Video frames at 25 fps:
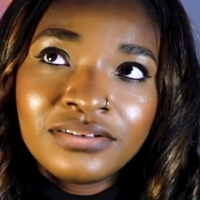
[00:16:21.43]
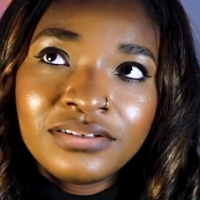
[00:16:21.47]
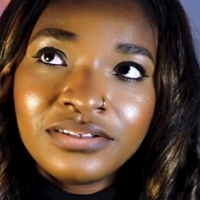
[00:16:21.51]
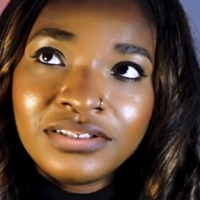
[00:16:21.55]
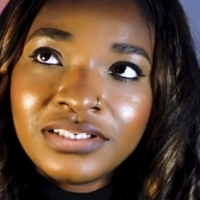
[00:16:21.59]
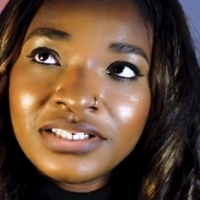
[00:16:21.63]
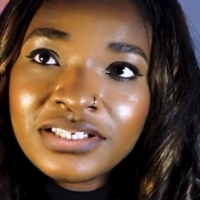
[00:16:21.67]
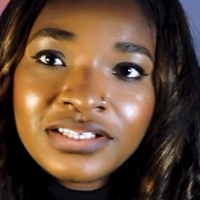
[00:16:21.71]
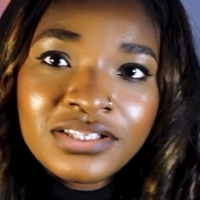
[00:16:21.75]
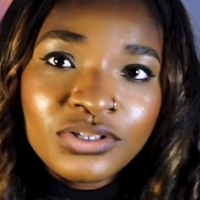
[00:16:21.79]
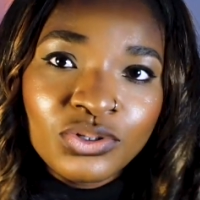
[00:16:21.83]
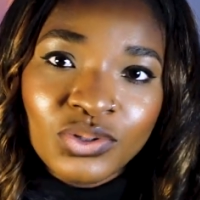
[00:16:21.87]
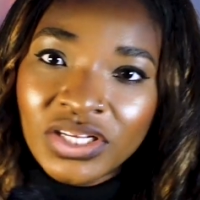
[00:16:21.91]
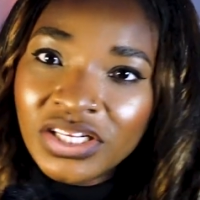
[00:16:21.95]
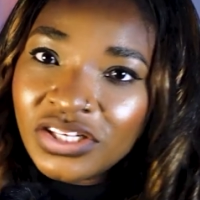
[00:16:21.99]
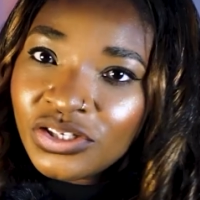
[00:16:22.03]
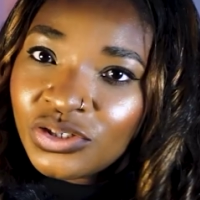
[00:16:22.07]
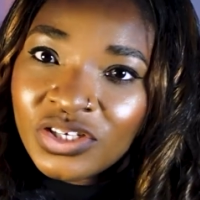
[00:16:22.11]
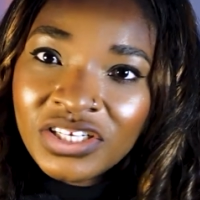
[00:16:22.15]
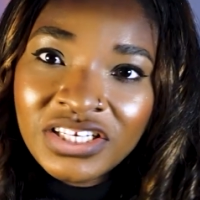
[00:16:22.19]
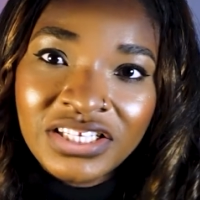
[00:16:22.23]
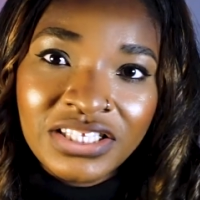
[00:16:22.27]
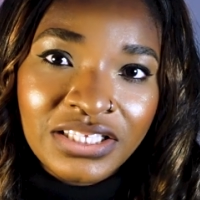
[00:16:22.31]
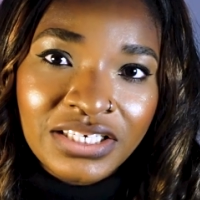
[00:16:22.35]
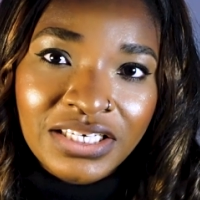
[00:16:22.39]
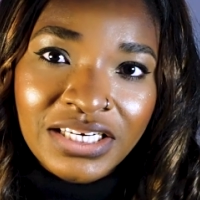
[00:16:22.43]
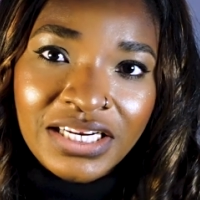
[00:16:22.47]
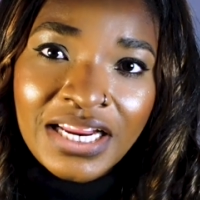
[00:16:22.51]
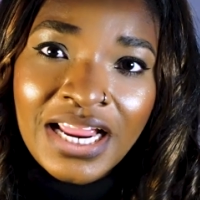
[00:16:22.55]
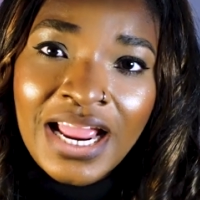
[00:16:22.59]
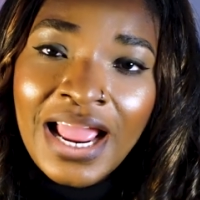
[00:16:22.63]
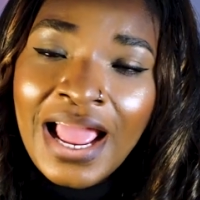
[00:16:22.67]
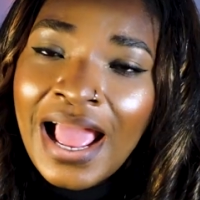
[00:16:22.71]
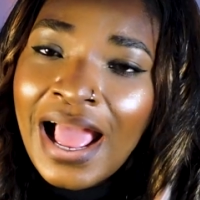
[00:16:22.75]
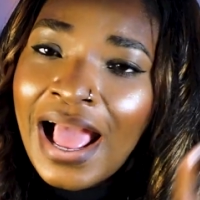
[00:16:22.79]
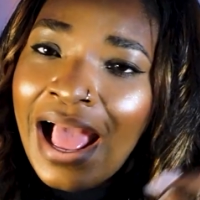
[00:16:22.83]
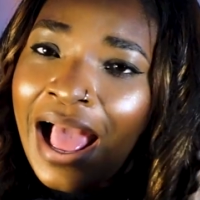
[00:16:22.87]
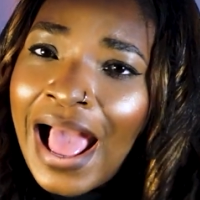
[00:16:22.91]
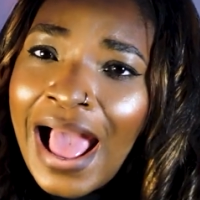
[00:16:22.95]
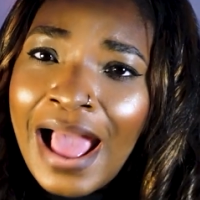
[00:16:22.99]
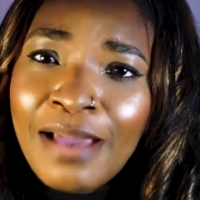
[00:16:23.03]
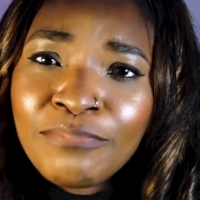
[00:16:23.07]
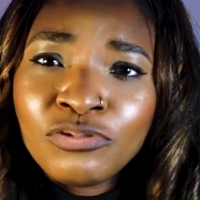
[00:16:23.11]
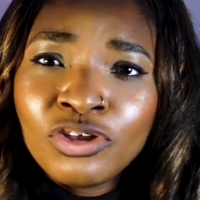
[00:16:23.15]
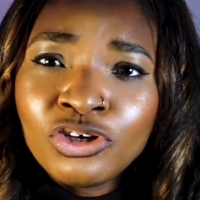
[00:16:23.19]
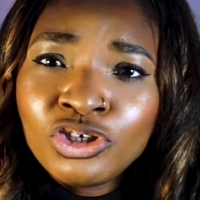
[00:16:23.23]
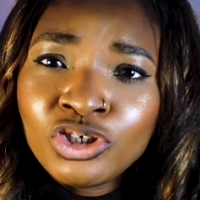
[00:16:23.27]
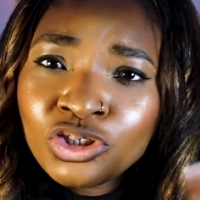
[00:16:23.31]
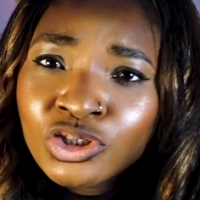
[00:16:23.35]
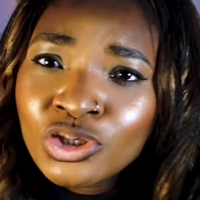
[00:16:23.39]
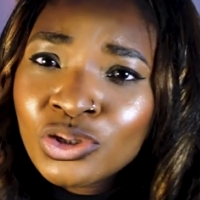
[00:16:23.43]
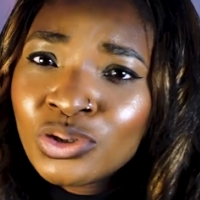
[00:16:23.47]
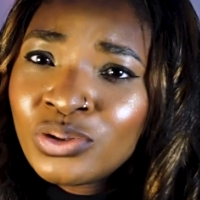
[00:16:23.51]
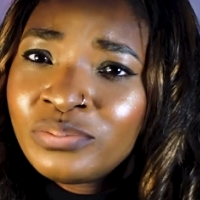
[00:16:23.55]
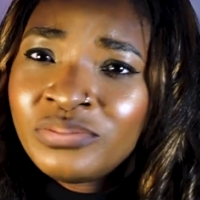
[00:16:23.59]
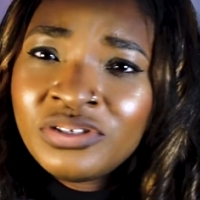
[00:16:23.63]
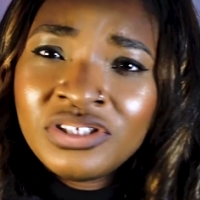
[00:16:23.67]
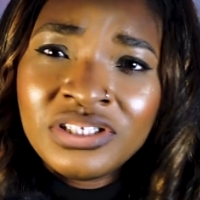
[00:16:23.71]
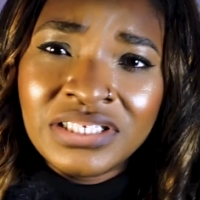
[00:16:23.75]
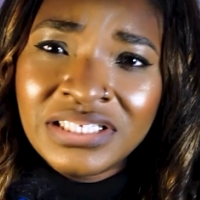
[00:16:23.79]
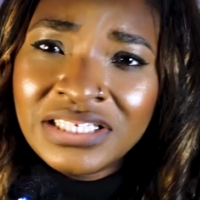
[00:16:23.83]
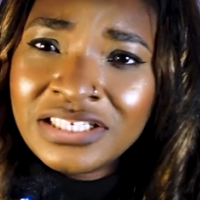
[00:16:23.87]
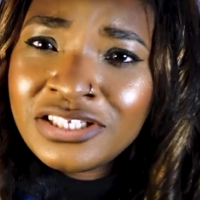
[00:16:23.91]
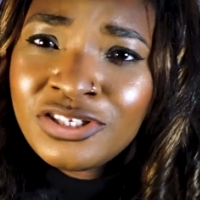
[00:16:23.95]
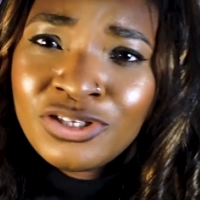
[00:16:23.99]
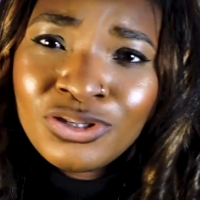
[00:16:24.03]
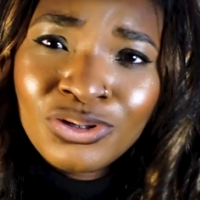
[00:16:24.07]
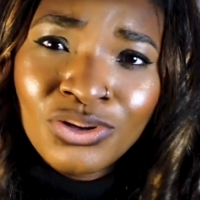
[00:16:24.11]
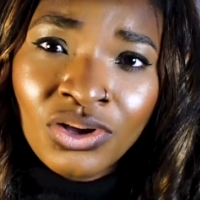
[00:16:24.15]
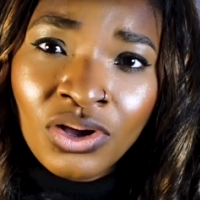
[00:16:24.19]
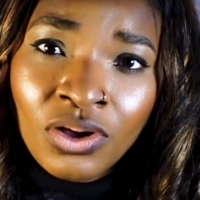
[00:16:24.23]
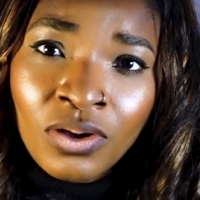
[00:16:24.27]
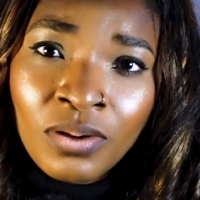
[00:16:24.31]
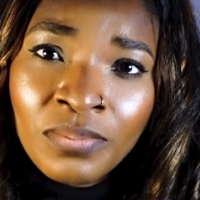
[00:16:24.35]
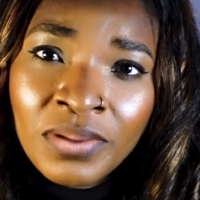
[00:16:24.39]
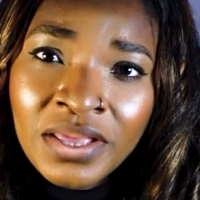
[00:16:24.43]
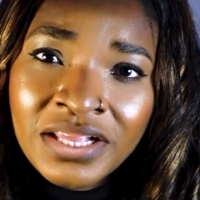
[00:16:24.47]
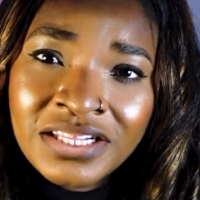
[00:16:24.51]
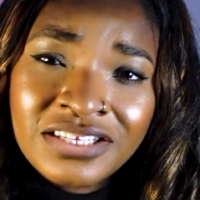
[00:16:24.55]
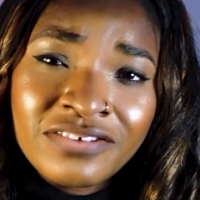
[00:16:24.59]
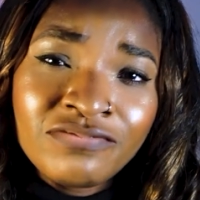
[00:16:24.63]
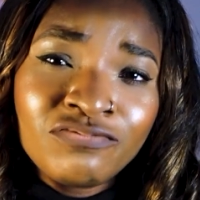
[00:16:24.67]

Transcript: This 2023, I'm not just going to be deleting your comment.